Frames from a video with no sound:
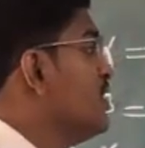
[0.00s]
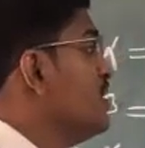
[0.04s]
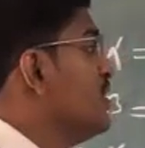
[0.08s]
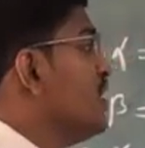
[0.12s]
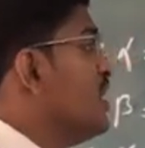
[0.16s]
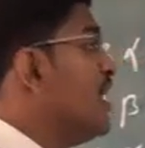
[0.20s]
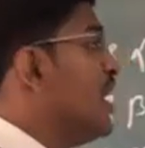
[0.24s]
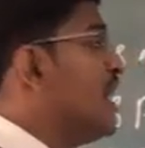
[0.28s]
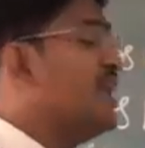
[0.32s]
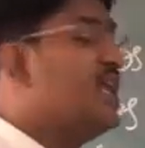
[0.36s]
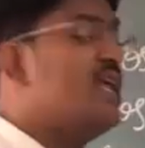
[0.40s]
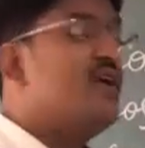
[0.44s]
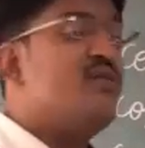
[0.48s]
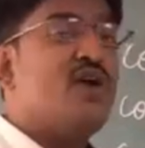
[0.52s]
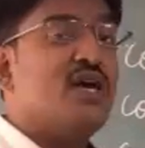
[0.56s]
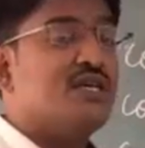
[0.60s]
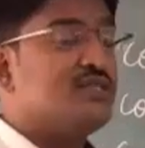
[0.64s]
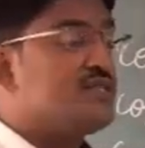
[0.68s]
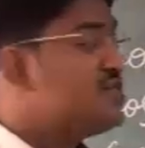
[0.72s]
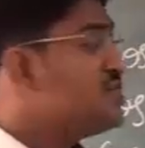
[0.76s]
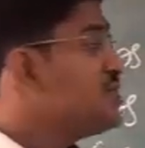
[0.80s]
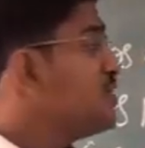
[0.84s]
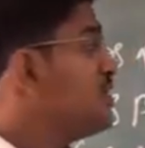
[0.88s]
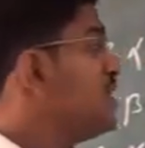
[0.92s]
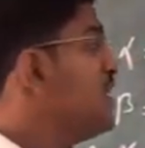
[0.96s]

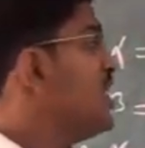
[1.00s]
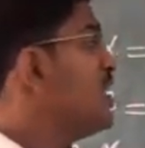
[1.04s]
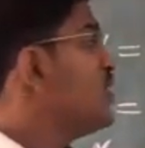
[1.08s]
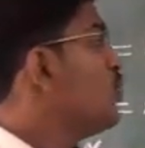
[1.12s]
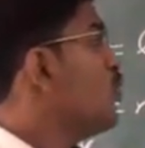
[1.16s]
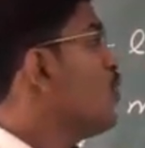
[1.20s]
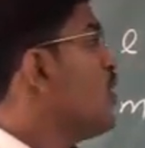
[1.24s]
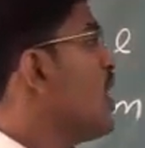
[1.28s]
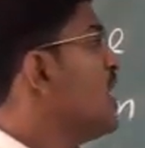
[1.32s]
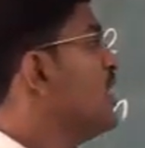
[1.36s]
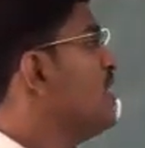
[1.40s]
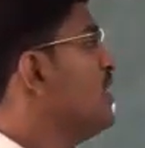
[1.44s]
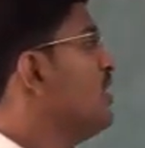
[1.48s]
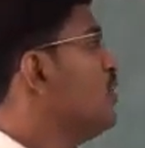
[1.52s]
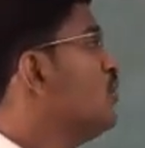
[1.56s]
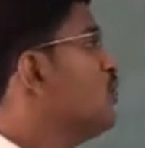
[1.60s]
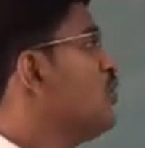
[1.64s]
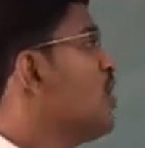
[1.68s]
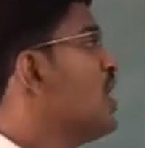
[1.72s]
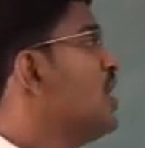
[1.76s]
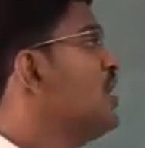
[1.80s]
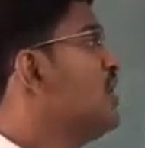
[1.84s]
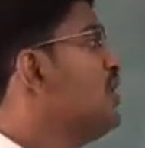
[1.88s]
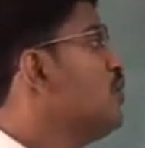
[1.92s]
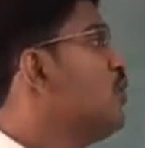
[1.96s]
Anyways, here 1,
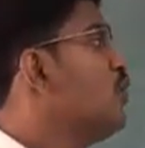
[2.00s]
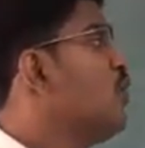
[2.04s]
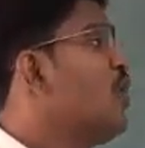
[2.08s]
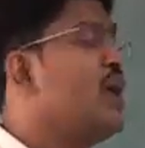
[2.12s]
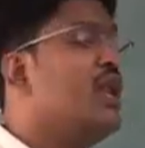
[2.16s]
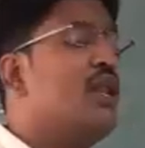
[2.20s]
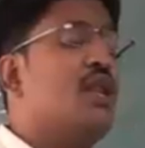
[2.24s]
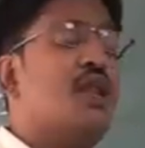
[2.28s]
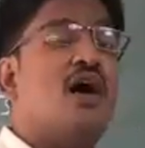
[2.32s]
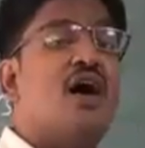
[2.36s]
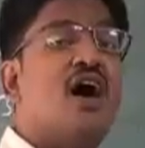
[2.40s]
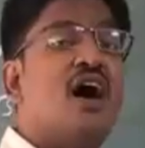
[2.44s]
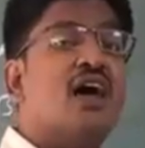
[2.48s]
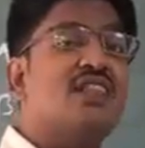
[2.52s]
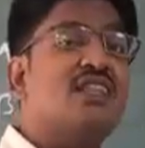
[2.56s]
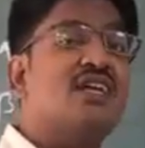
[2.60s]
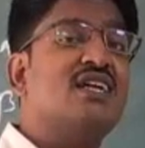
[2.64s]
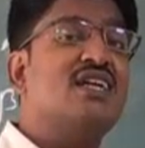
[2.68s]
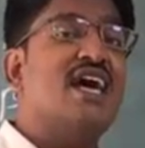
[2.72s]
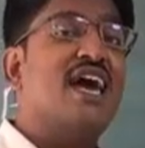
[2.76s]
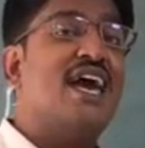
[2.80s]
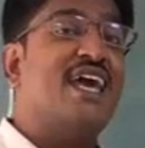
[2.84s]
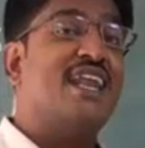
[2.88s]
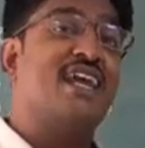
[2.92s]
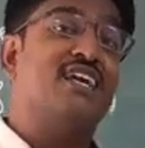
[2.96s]
1, 1 are the
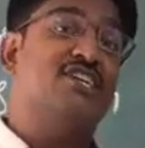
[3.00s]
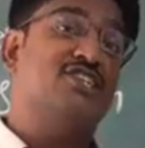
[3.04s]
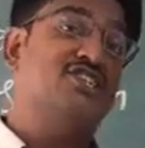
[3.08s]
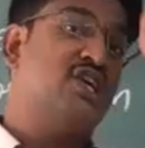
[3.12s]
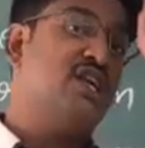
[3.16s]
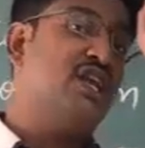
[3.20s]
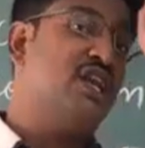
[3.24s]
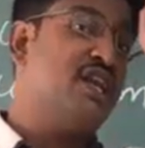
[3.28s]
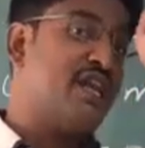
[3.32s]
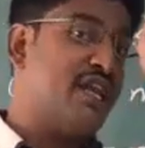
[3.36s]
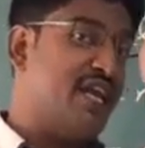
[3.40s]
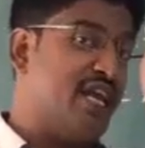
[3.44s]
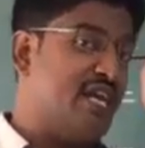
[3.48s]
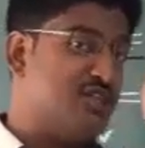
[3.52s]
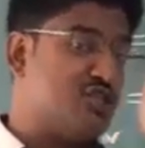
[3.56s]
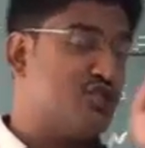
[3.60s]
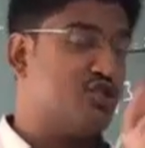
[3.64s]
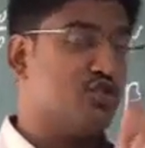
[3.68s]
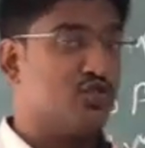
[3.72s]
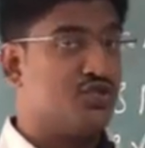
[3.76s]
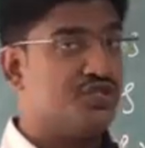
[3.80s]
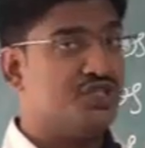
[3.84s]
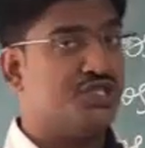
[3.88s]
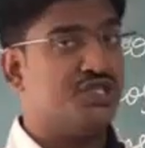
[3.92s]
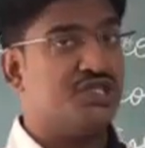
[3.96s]
direction
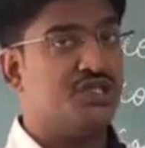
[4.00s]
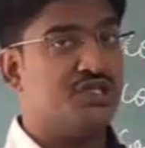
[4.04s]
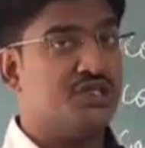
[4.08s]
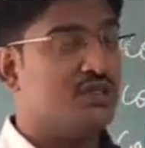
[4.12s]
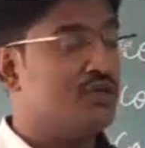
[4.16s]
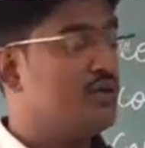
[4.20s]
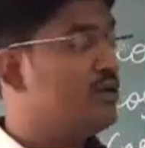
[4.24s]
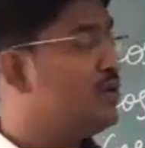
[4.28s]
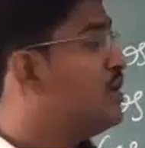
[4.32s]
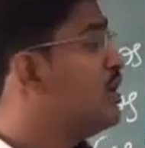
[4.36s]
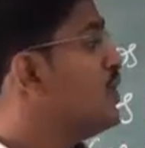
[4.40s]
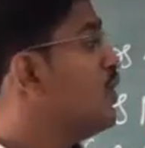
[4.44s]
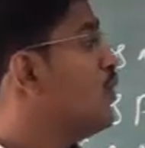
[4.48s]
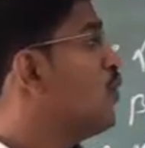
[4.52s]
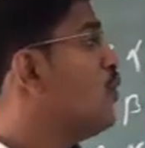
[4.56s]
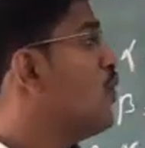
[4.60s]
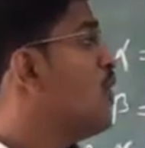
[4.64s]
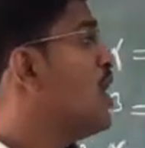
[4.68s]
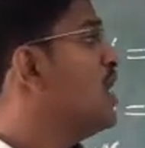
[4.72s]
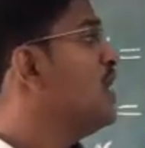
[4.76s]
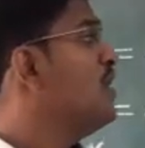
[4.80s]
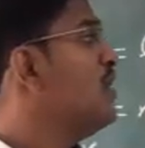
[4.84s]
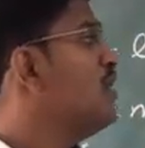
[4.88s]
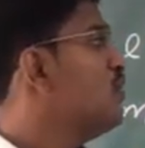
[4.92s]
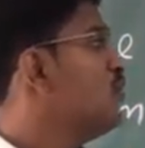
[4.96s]
ratios.
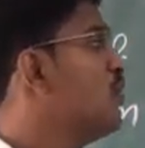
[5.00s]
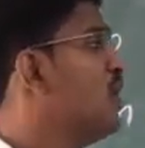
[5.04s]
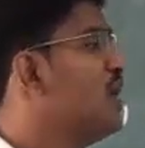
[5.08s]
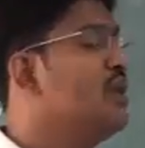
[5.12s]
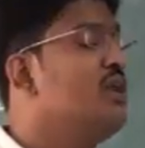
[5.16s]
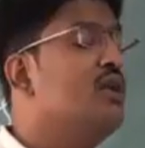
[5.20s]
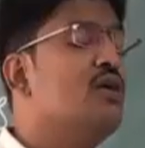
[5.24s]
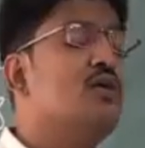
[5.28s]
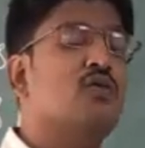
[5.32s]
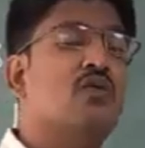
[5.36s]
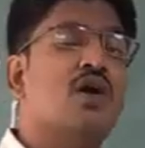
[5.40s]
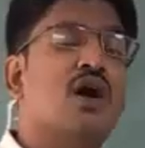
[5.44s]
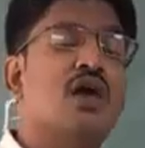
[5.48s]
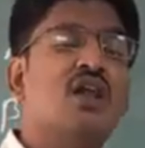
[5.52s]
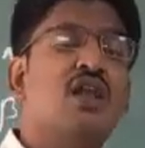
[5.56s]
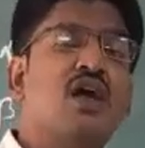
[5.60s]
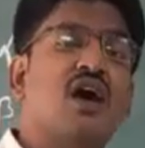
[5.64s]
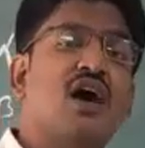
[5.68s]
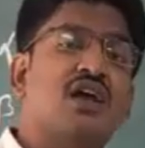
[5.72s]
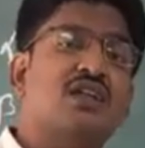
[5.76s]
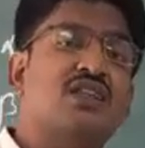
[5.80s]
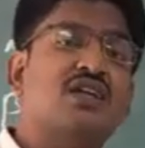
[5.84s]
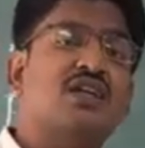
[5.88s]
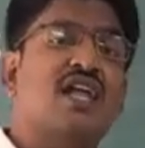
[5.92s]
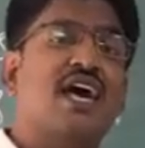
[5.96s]
1, 1, 1
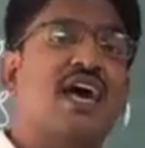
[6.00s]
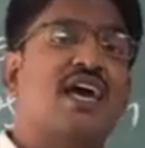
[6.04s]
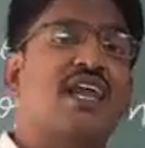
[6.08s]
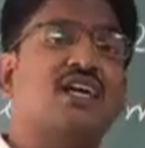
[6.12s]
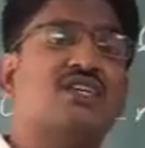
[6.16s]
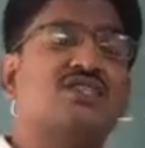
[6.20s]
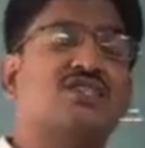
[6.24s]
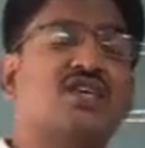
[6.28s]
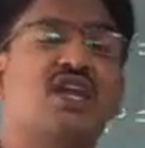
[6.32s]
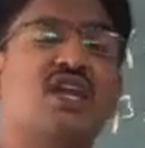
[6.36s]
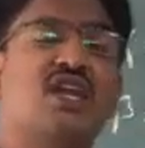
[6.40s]
are the direction